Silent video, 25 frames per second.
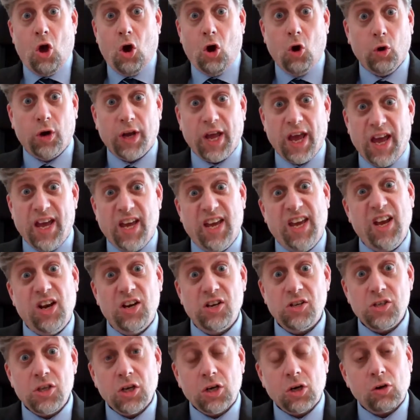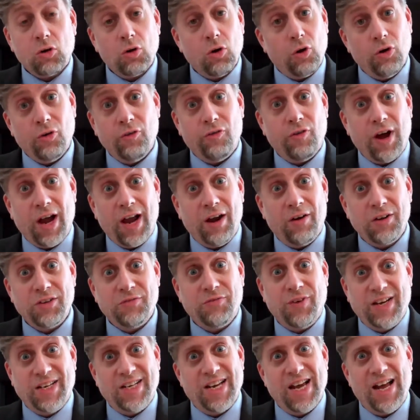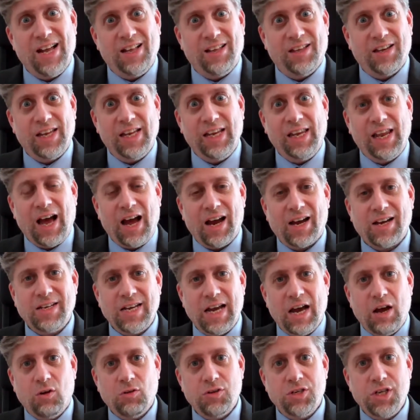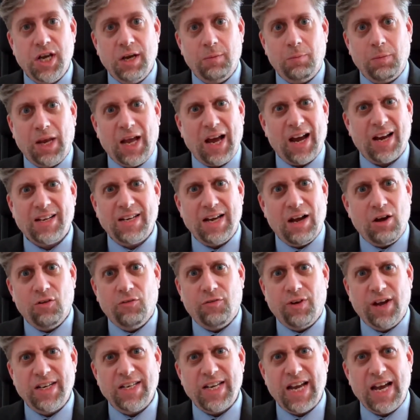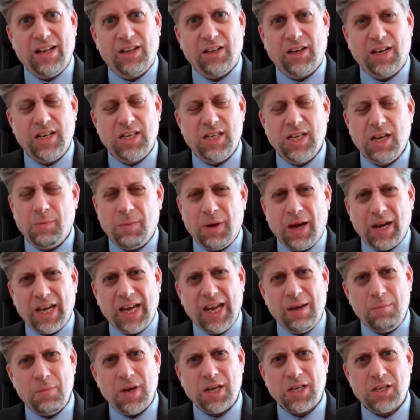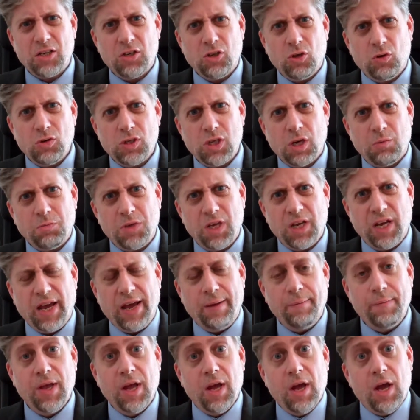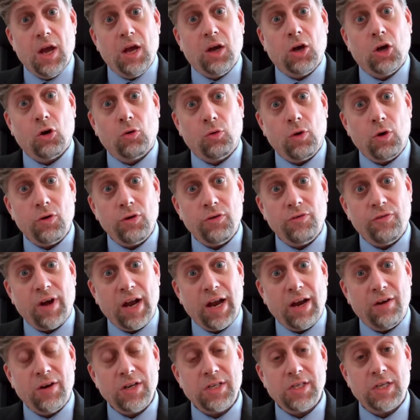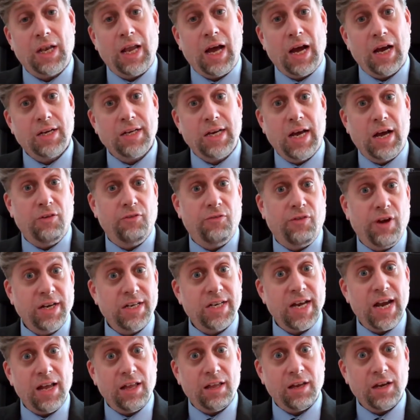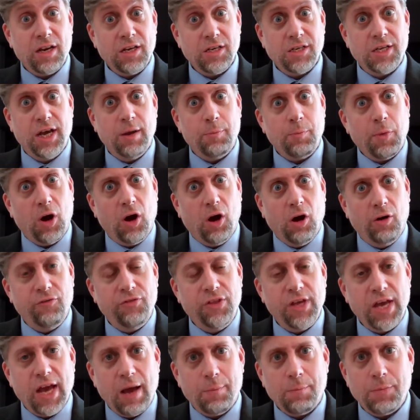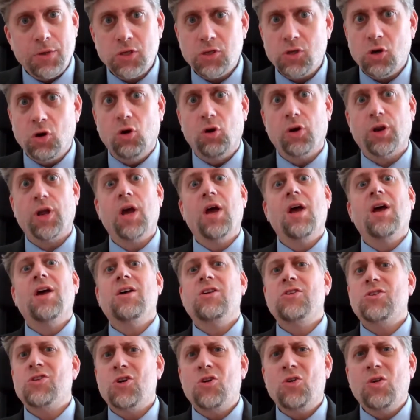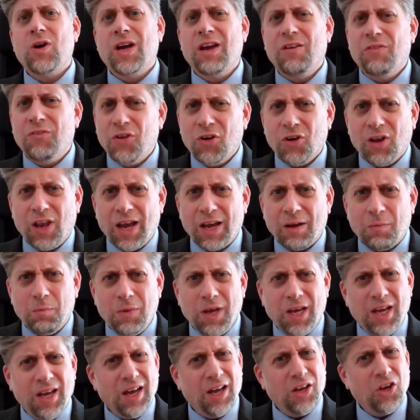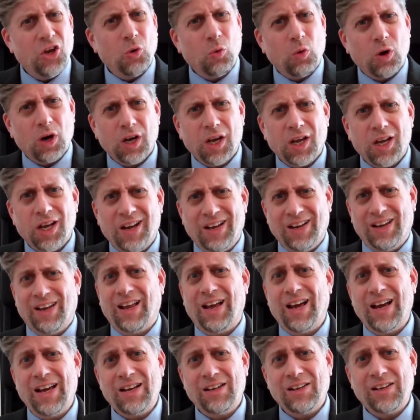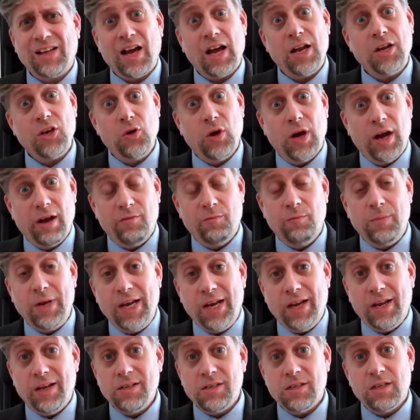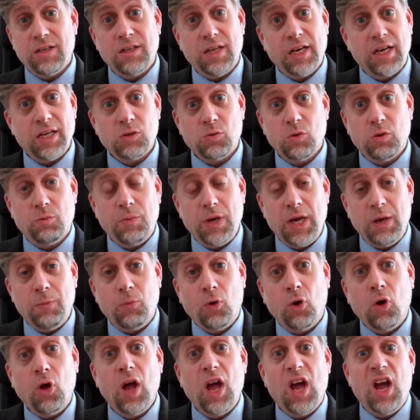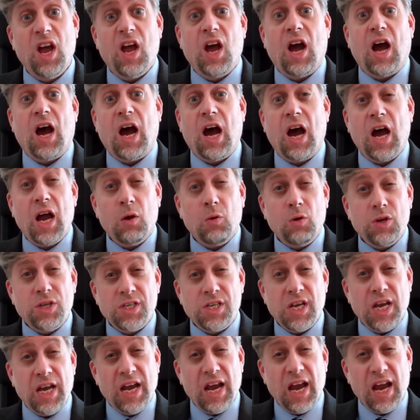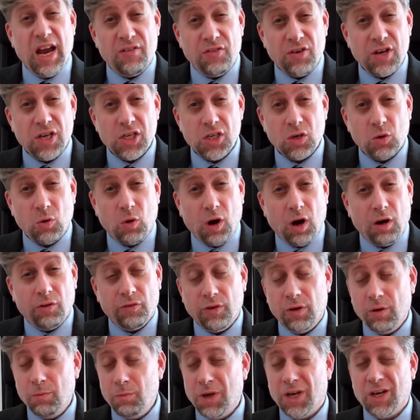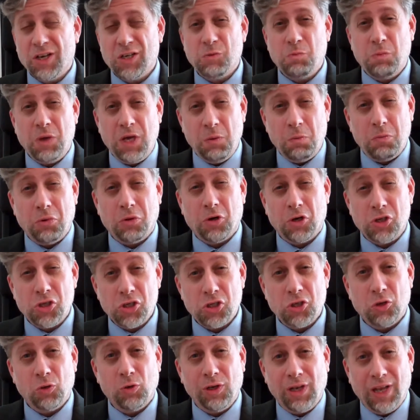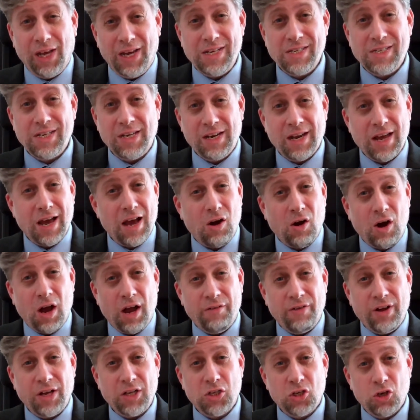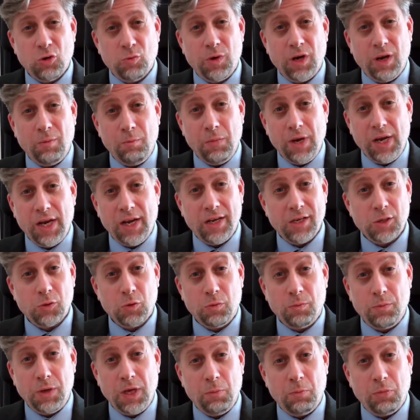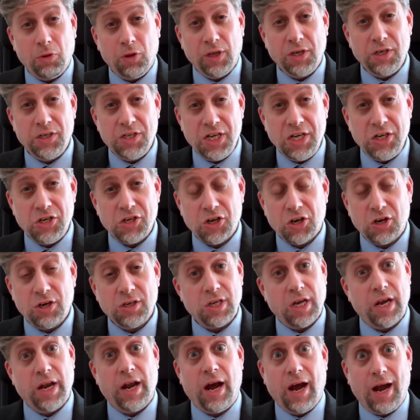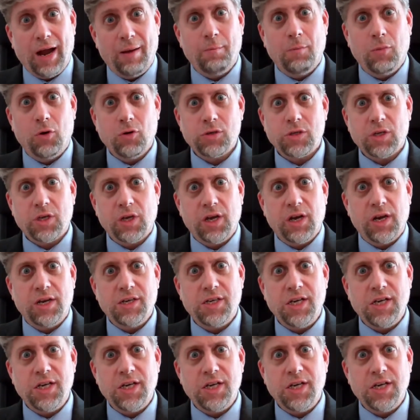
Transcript: Okay, here's the coronavirus vitality lockdown tip, lockdown vitality tip. I keep mixing those up today. Coronavirus lockdown vitality tip of the episode. So if you're like me and you're working online a lot, you have meetings and things with people, I would say every so often, because people are so lazy now, I've had so many meetings with people in t-shirts, and I'm mostly in a